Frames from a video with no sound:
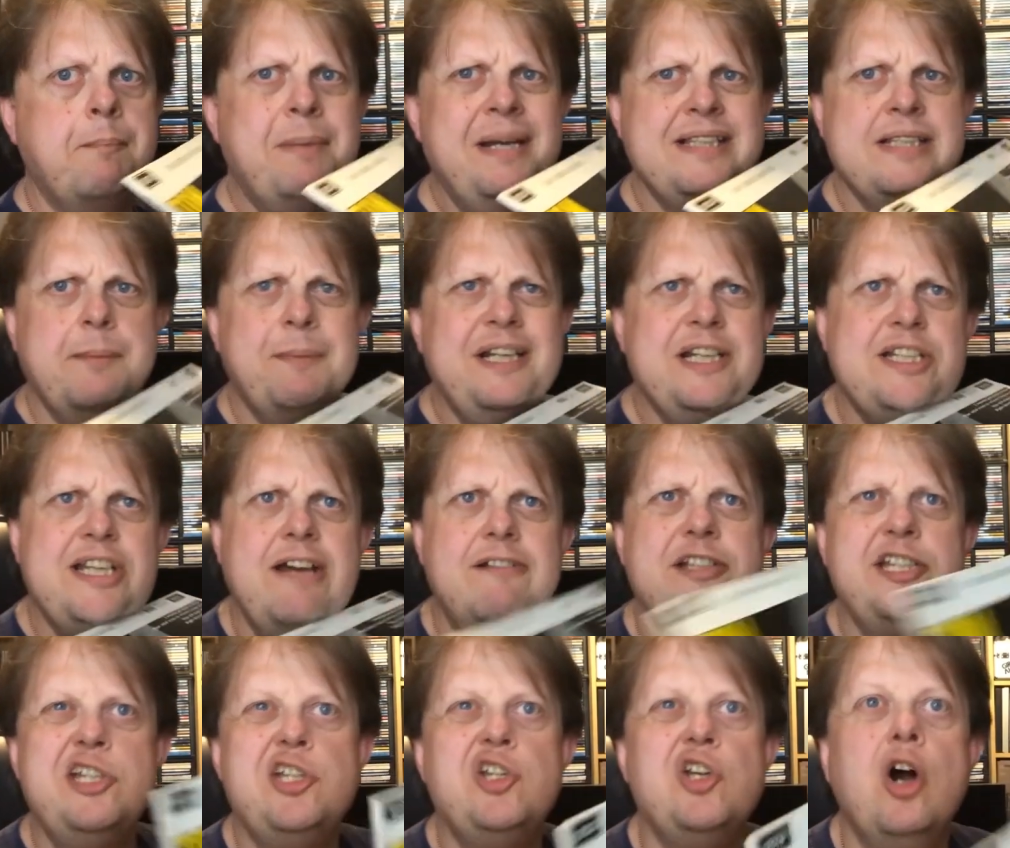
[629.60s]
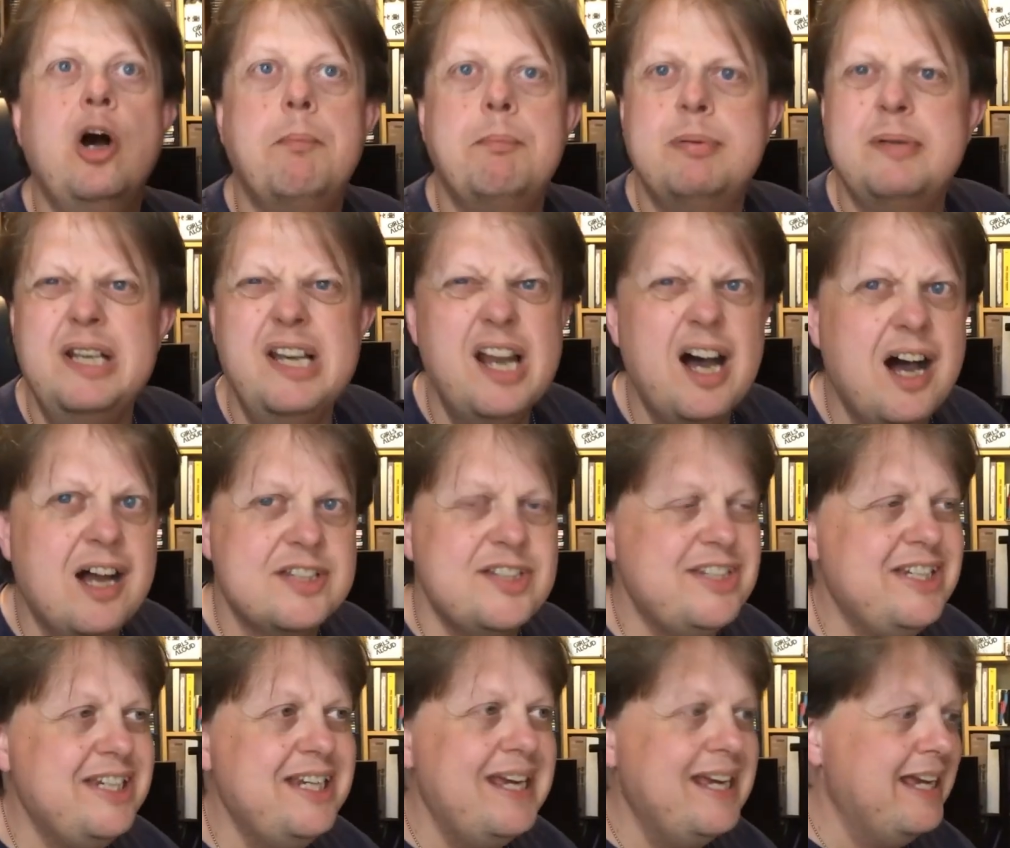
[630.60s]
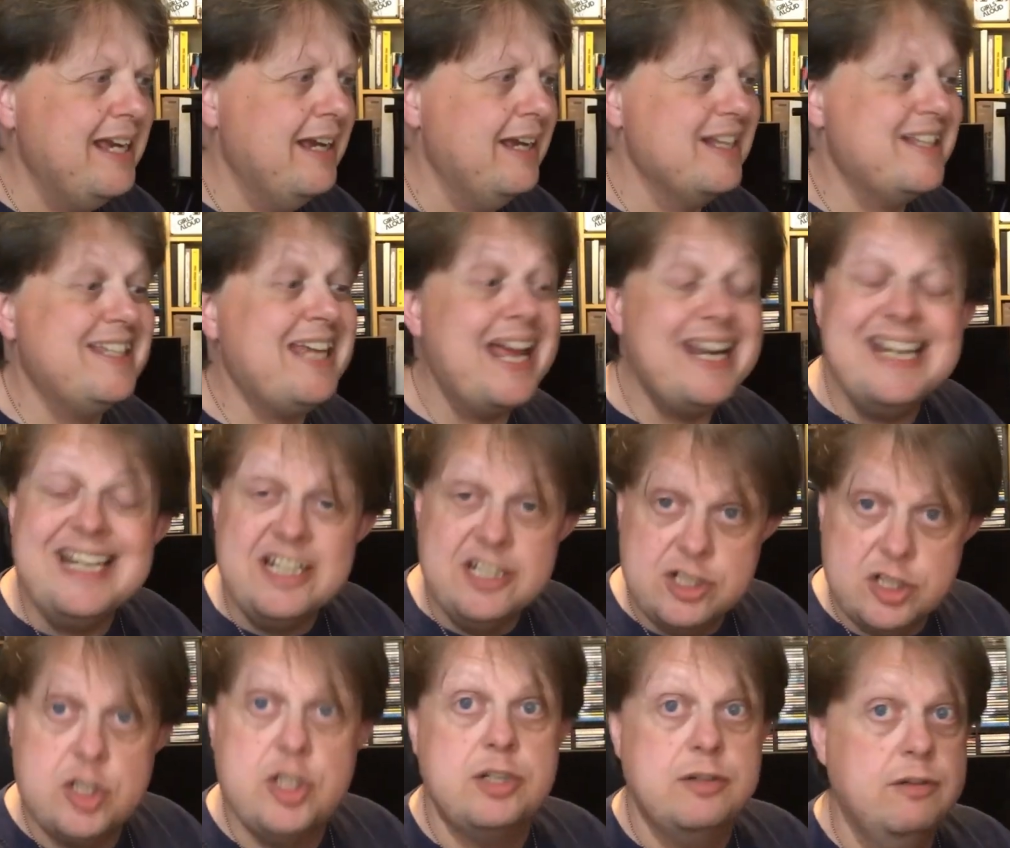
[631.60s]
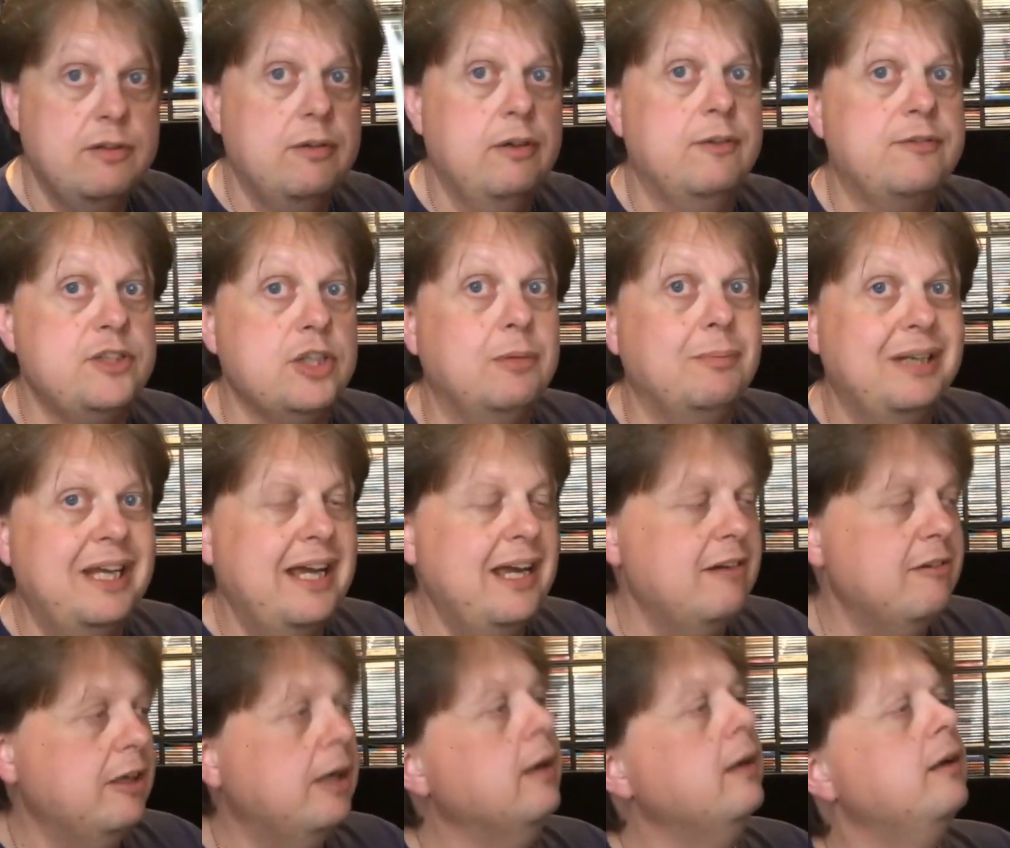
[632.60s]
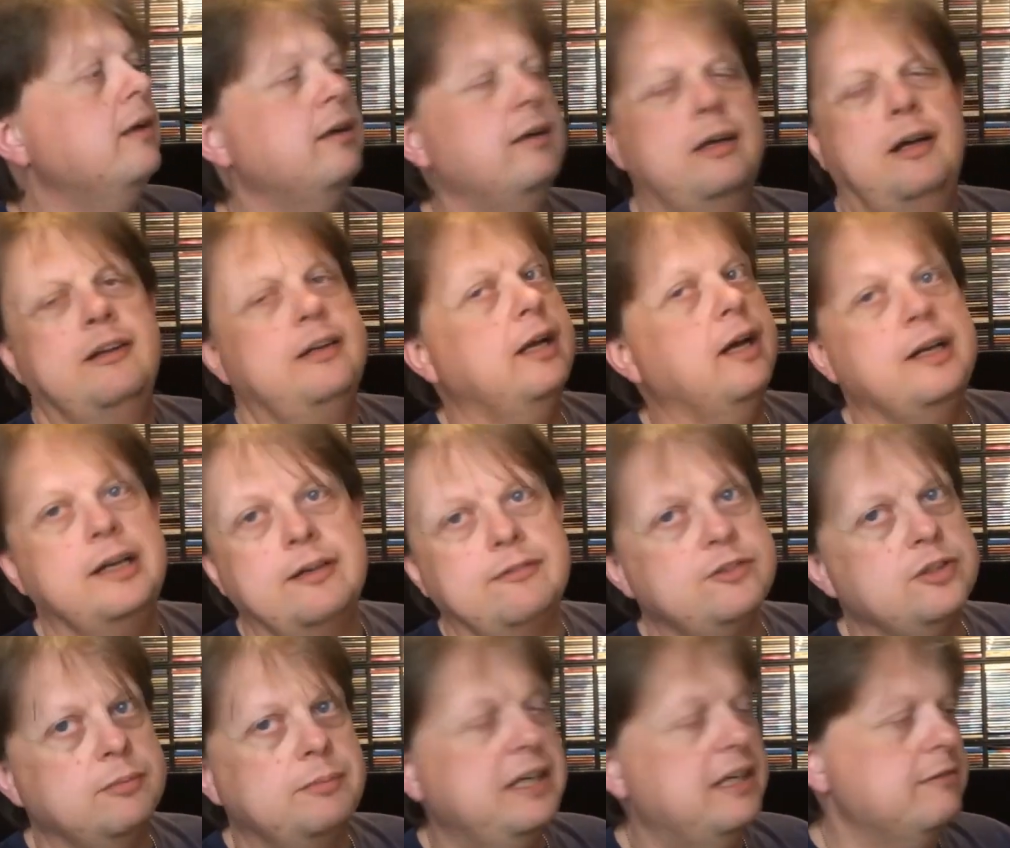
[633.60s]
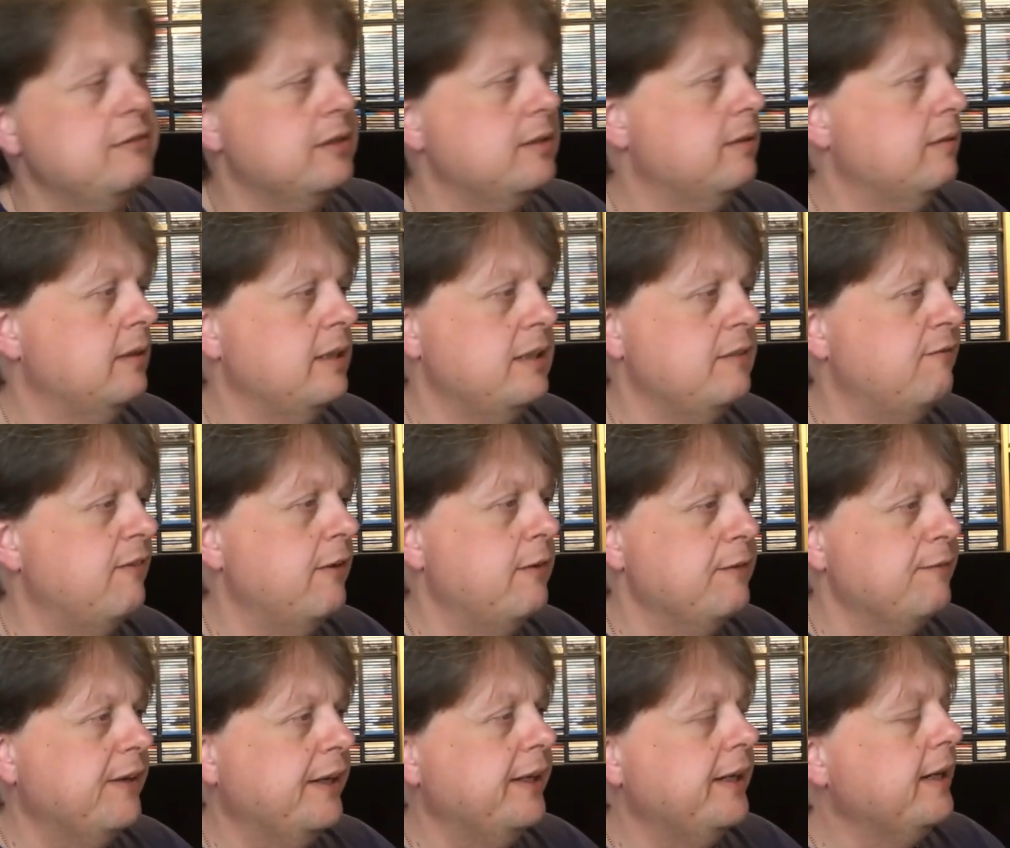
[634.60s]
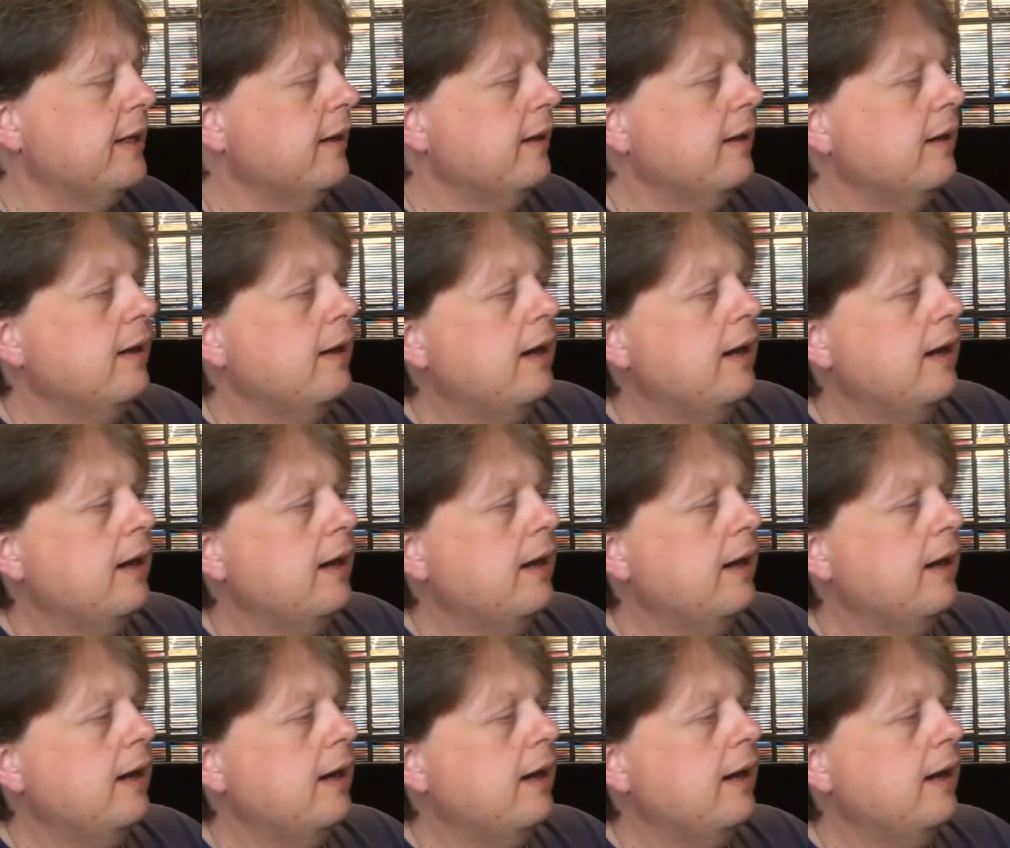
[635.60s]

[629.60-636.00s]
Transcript: I picked up in a charity shop last year a 10-inch of Tom Lehrer. I love Tom Lehrer. He's very funny.